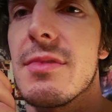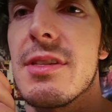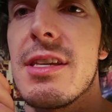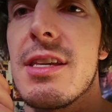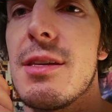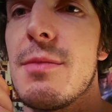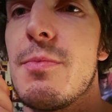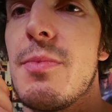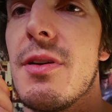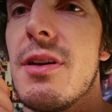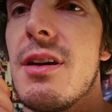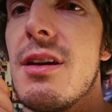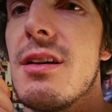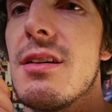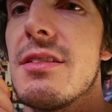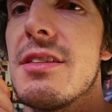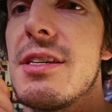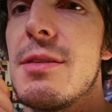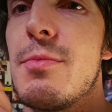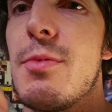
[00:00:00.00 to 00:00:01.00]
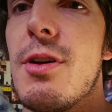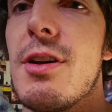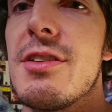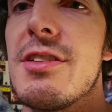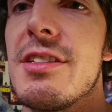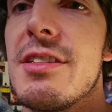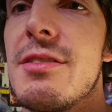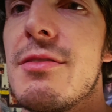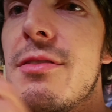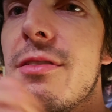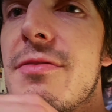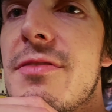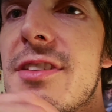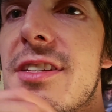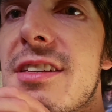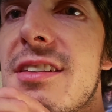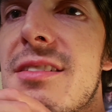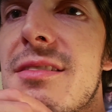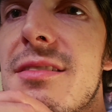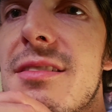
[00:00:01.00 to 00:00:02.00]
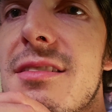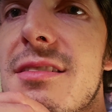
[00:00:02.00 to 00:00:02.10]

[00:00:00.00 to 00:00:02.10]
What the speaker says: keep watching UFC.